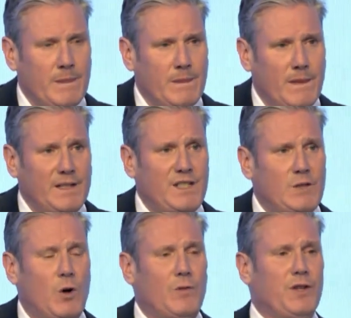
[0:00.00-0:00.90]
This is
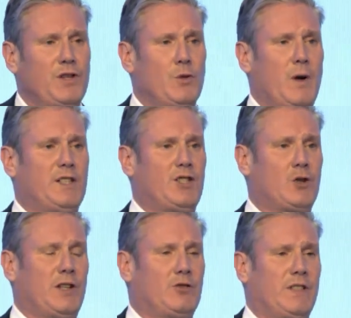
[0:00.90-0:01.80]
what the US
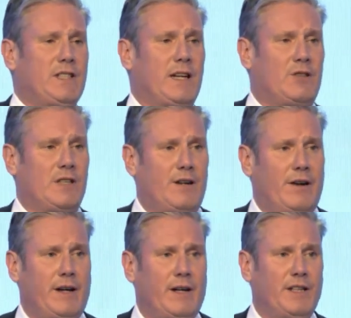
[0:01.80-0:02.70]
Treasury
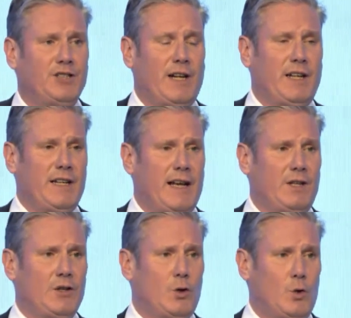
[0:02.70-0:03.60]
Secretary Janet
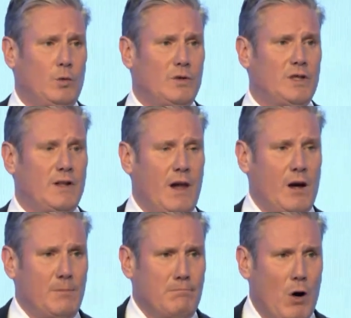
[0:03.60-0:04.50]
Yellen calls
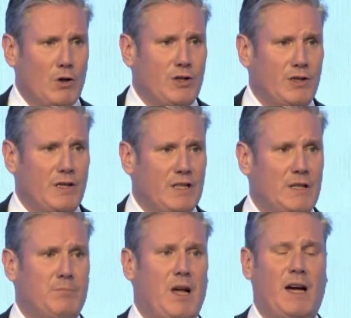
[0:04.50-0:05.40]
modern
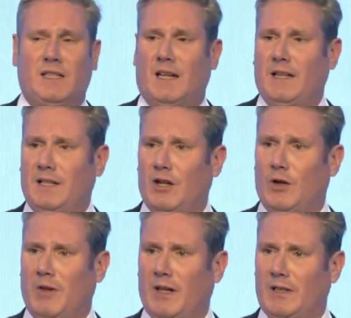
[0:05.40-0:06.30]
supply side
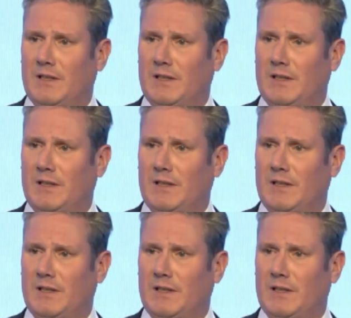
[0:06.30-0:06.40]
economics.